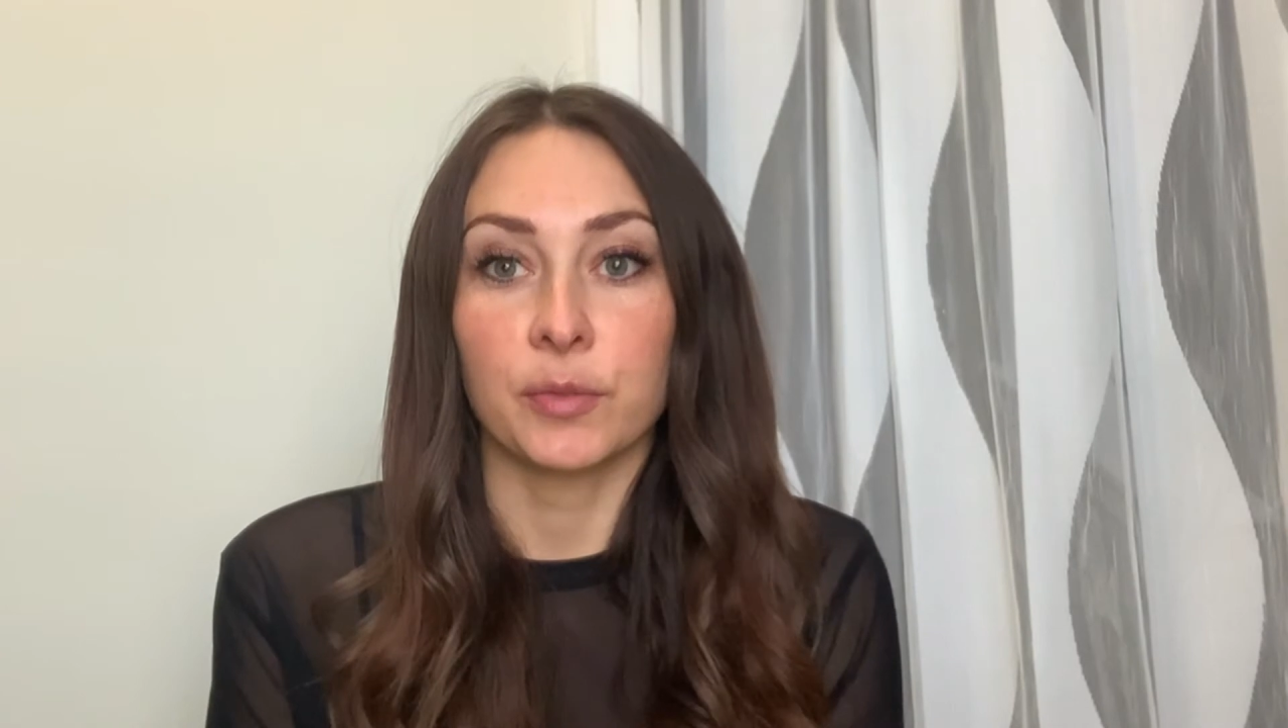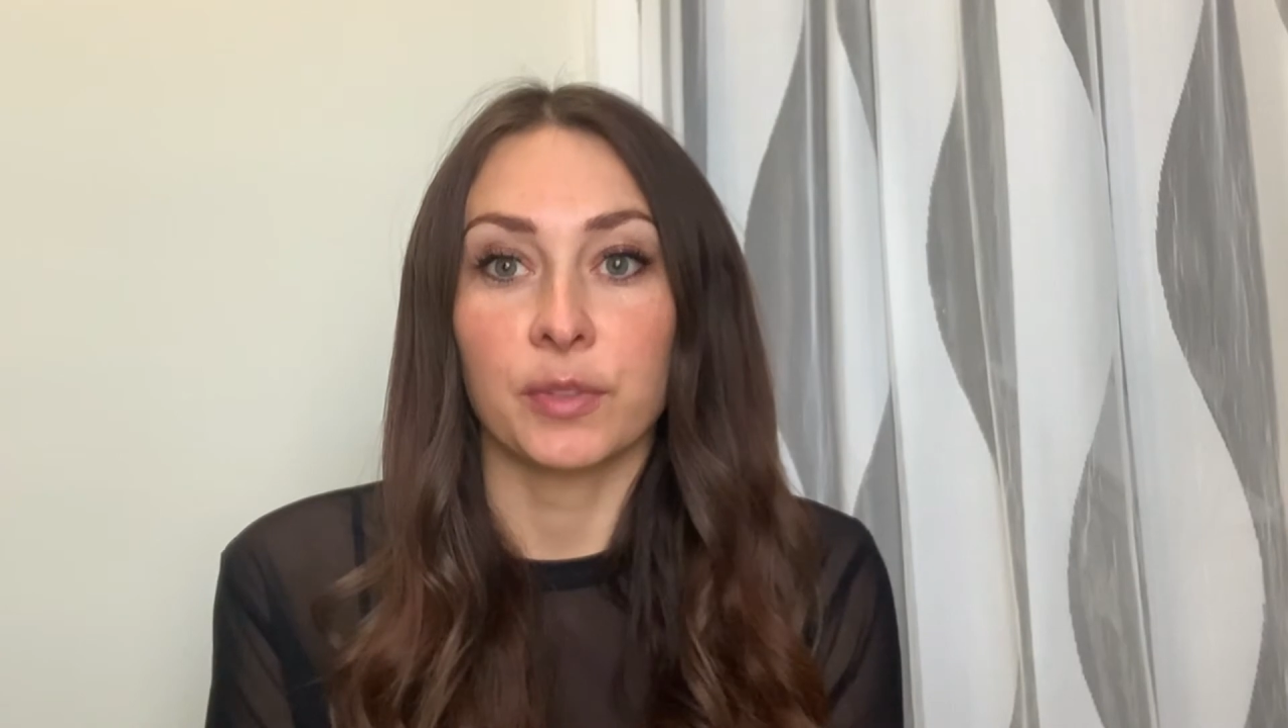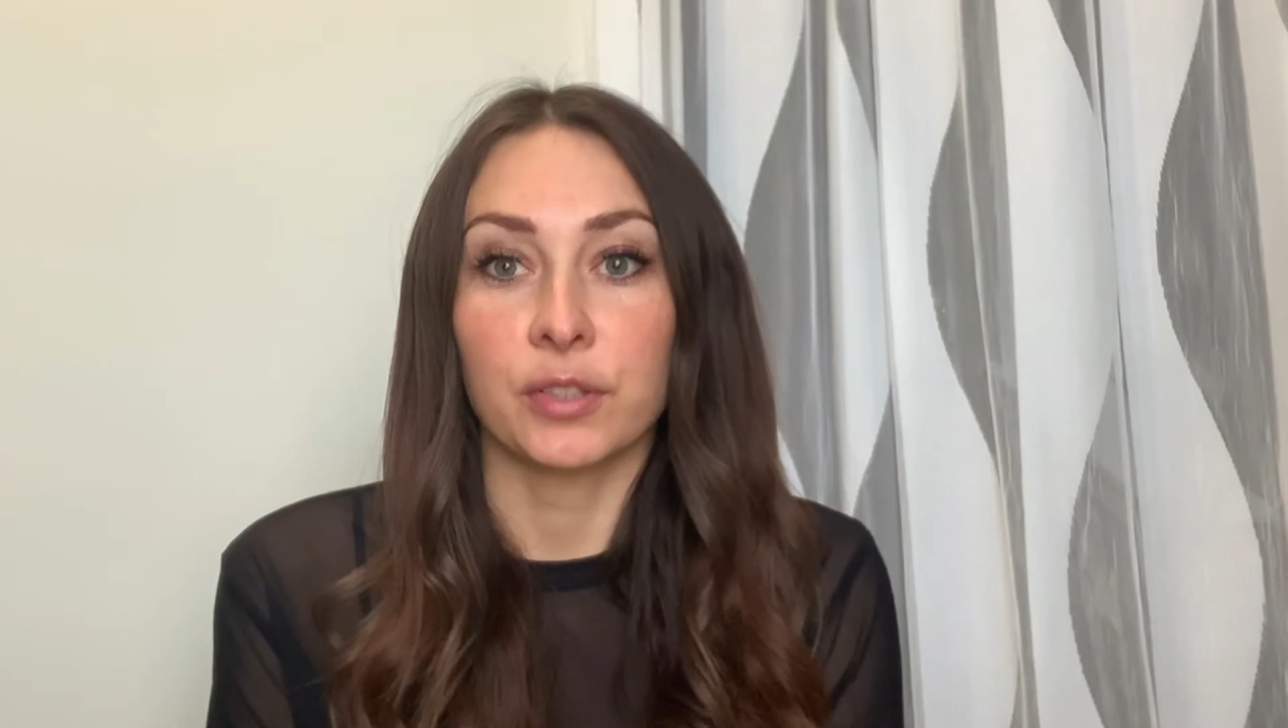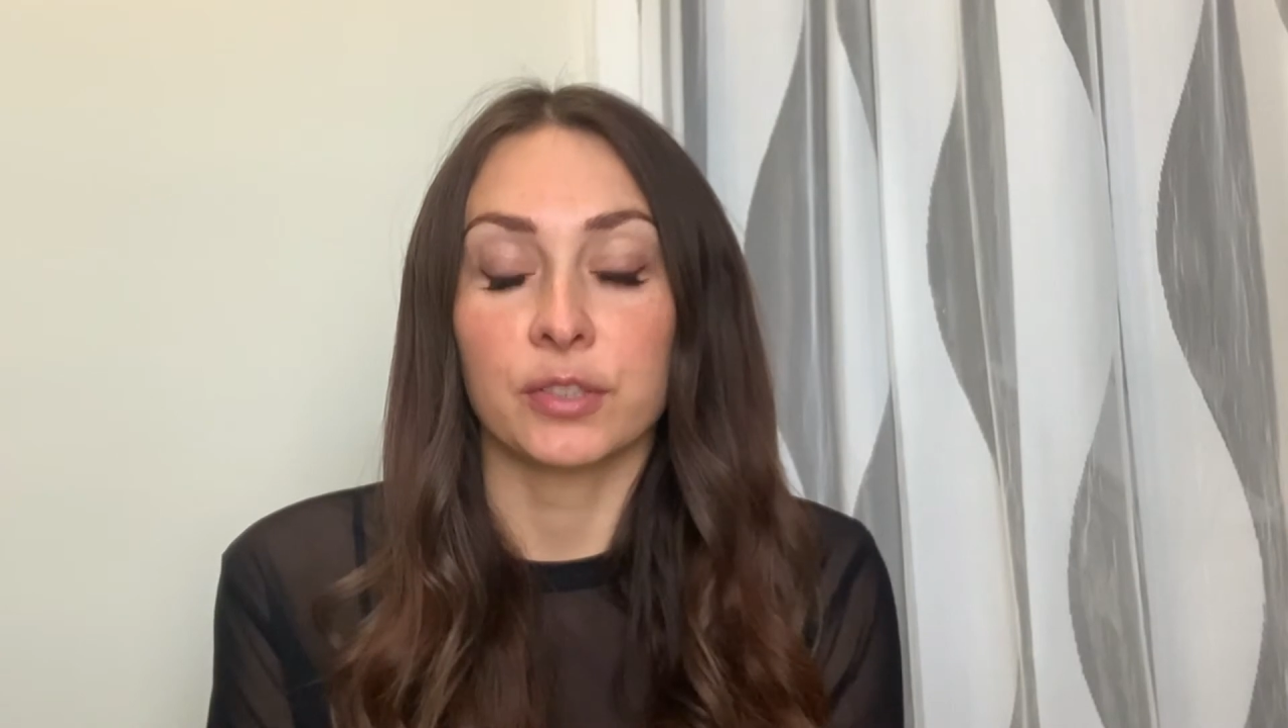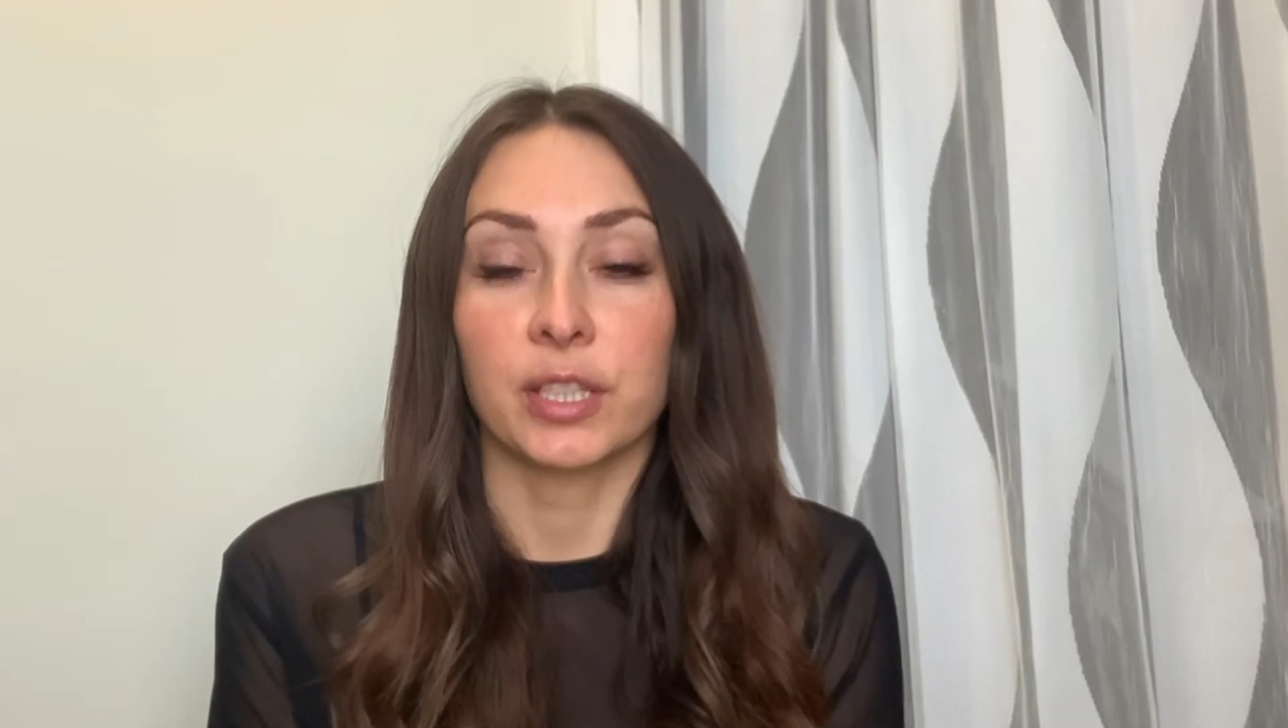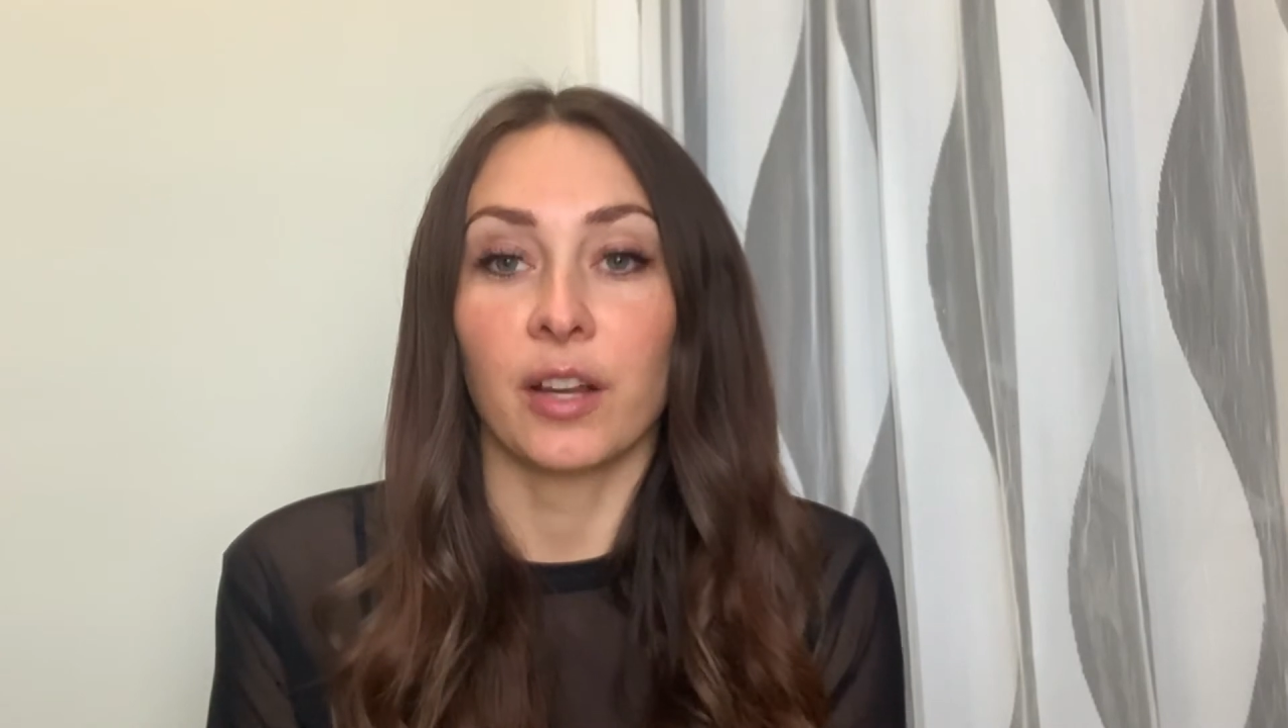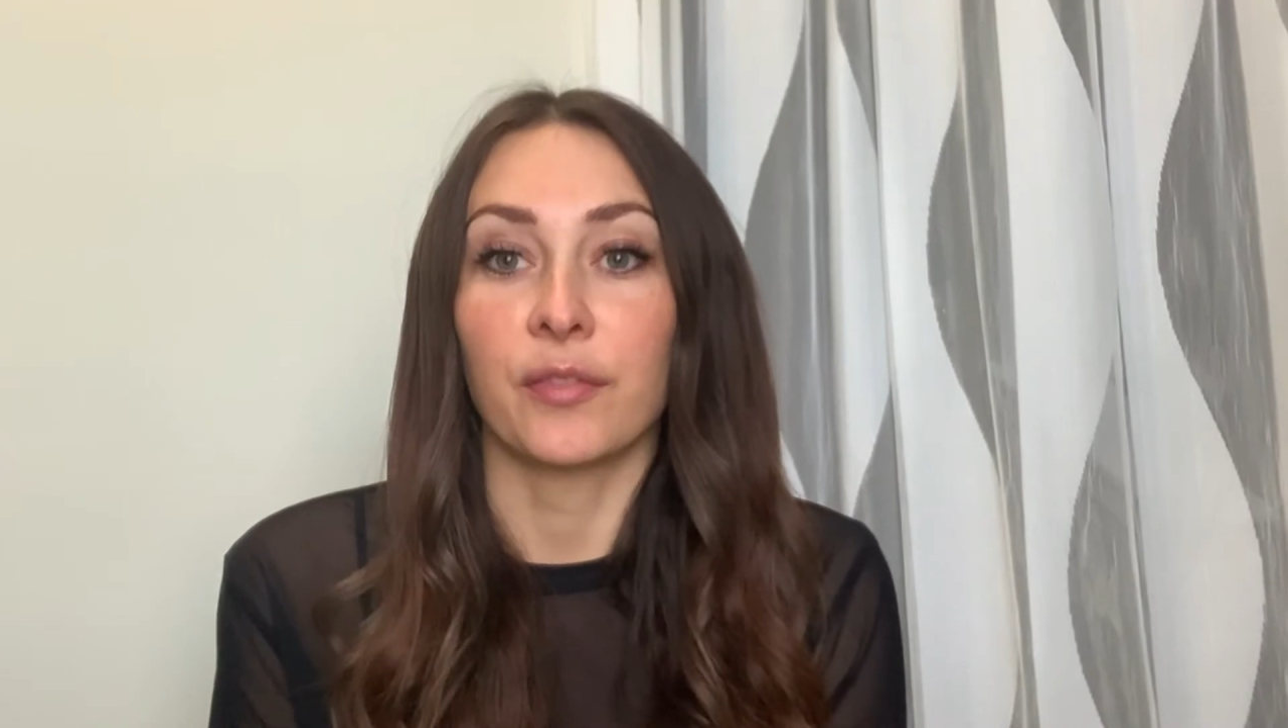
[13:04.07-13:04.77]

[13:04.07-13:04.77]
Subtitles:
with yourself,